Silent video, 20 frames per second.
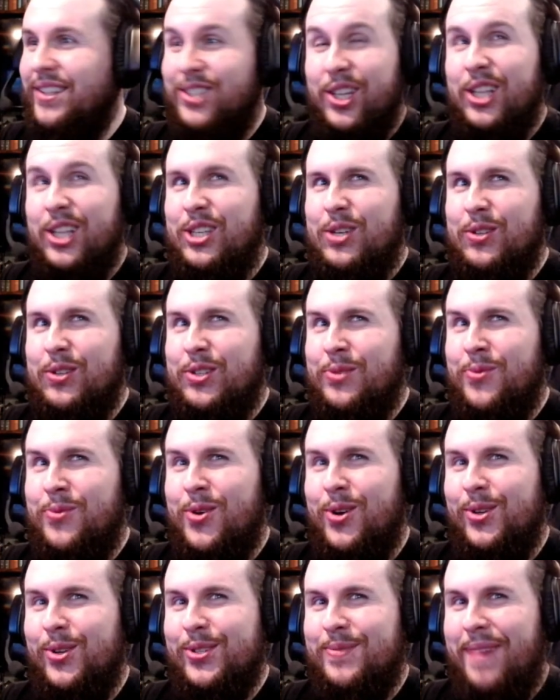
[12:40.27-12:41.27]
so let's do some
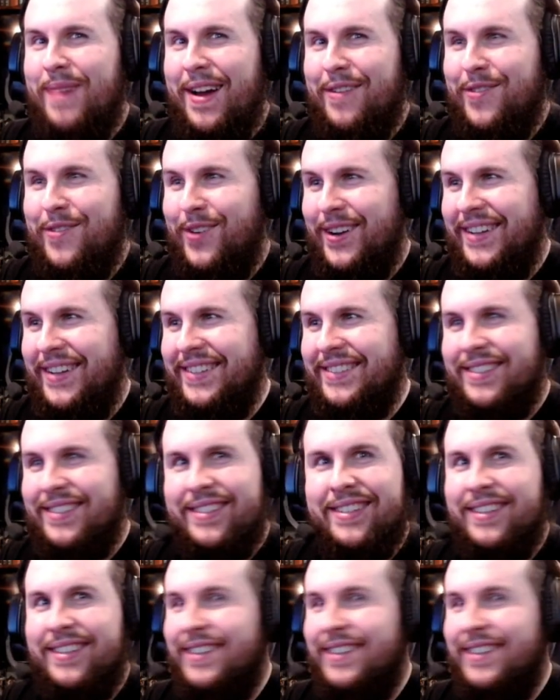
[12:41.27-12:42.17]
rolls, my friends.